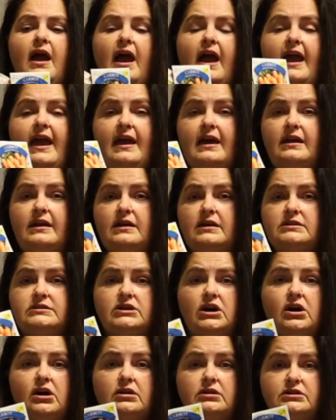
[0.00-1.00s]
and a
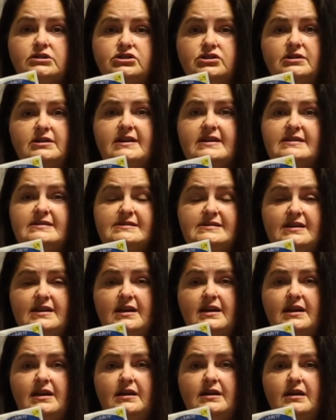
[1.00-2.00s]
Dollar Tree
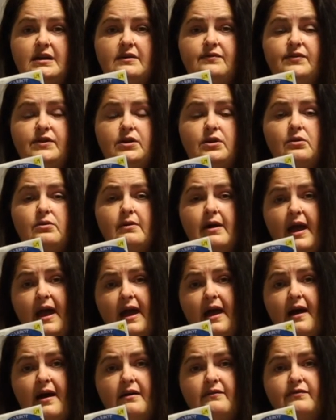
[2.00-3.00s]
seed, if you don't
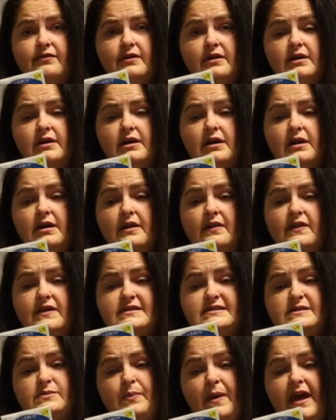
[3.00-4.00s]
have the
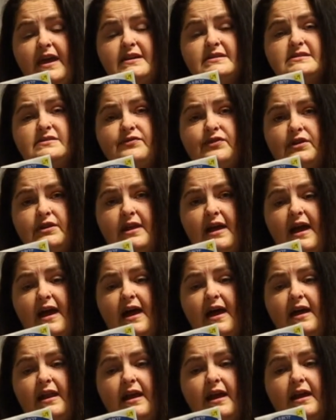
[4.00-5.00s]
space for
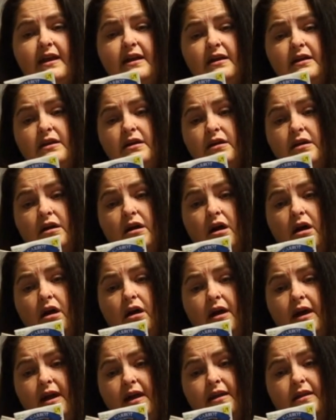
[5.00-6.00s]
that,
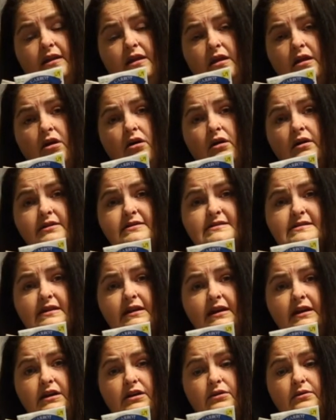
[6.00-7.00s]
and
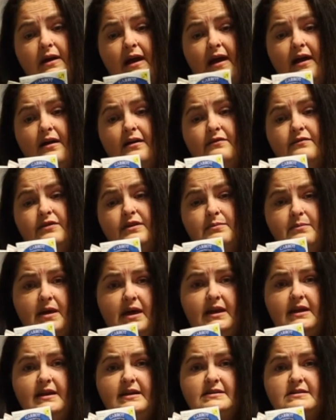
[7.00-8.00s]
honestly you have the
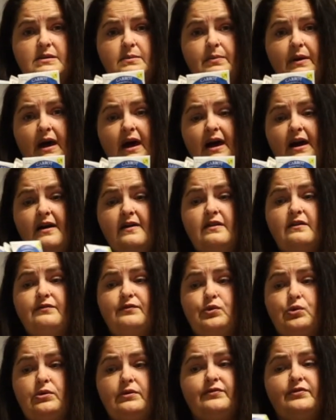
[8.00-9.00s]
money to buy the
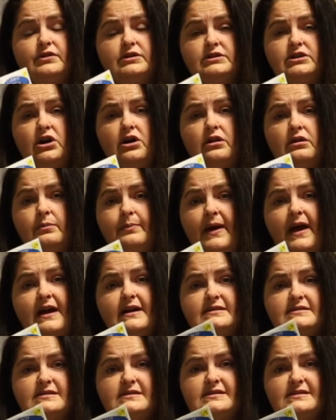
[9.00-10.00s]
4 for $1
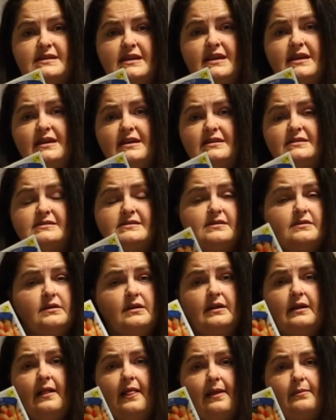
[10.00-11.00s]
packs of seeds,
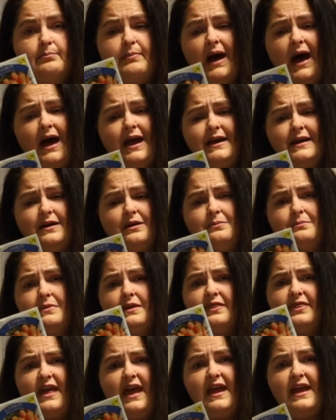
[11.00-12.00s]
buy them.
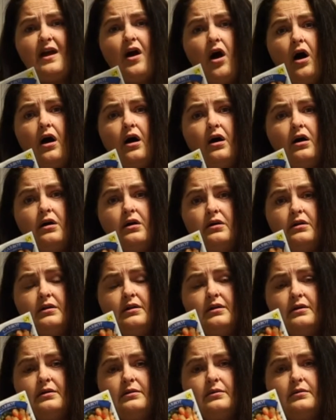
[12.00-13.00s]
They
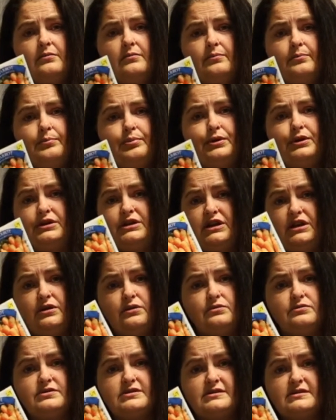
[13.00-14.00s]
all
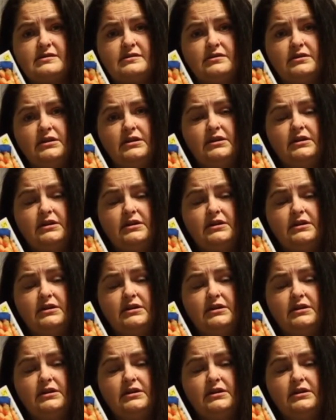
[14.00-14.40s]
produce